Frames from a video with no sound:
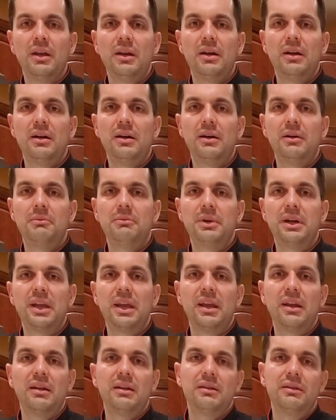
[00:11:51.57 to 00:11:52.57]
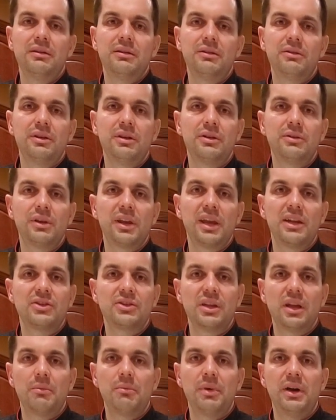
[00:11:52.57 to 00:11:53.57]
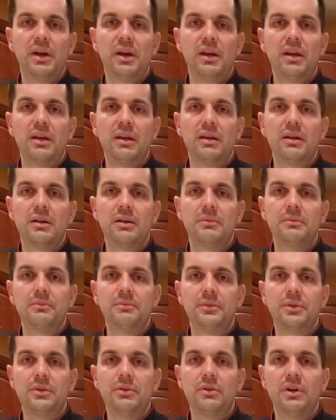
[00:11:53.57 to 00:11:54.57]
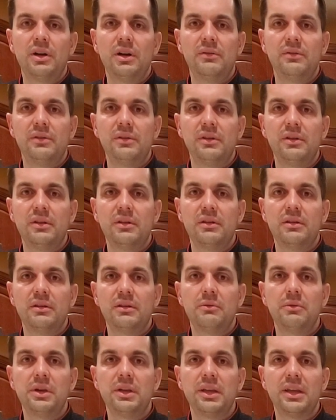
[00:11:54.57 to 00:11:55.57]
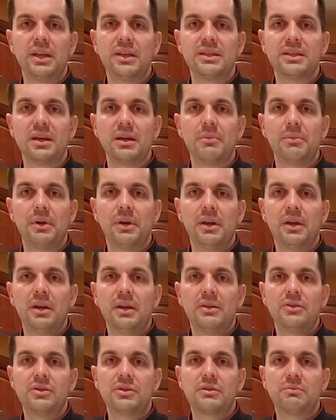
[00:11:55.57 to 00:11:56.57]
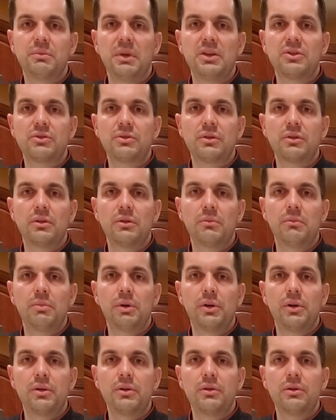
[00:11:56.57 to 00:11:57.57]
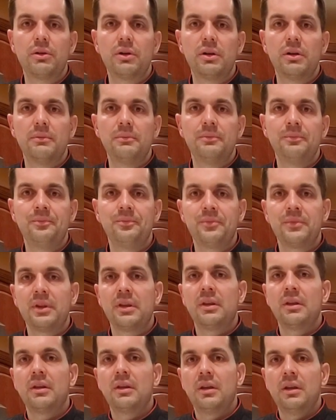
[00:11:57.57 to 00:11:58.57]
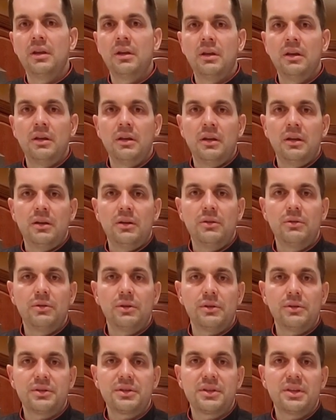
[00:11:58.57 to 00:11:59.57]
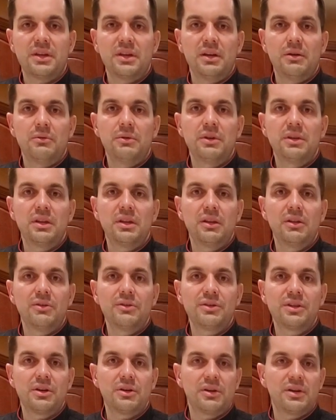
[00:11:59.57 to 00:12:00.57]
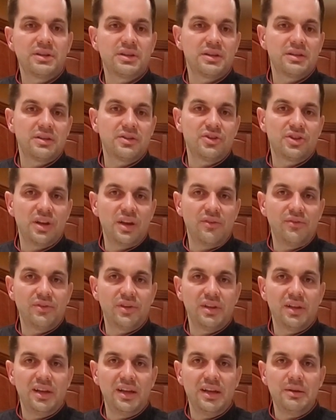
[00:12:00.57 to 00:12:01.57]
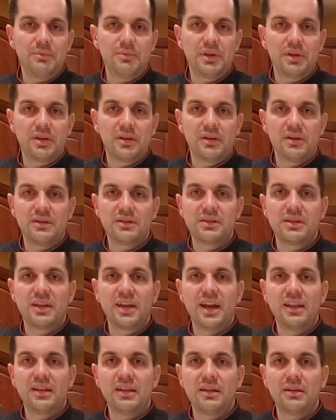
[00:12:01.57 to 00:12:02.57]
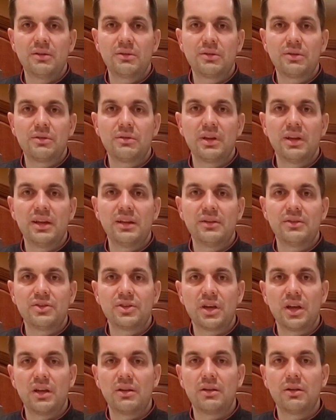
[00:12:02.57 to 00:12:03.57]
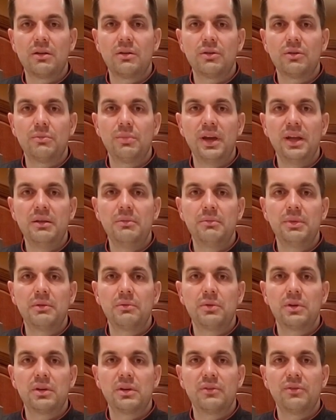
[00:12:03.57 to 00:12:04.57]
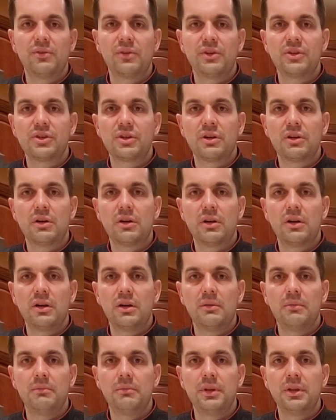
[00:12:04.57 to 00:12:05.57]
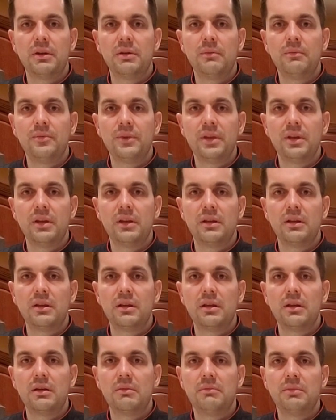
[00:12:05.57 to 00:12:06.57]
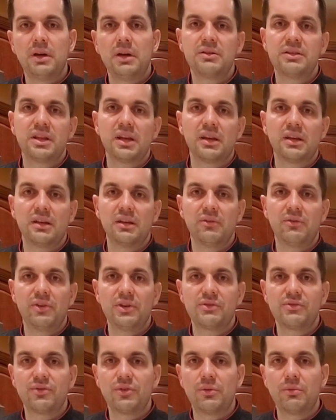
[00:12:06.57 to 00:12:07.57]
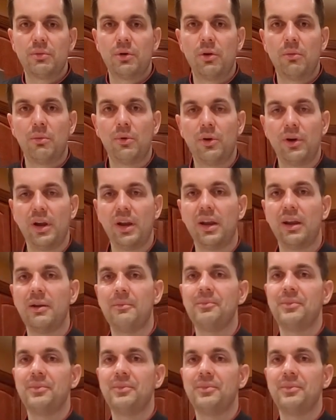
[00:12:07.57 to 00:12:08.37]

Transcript: Again, you need to gauge that by your oven and the way it heats up. Just make sure you don't burn your noodles. We lose our assistant chef tonight because it got a little too late and she had to go to bed, but we're gonna finish our meal and I'll stick it in the fridge for tomorrow morning.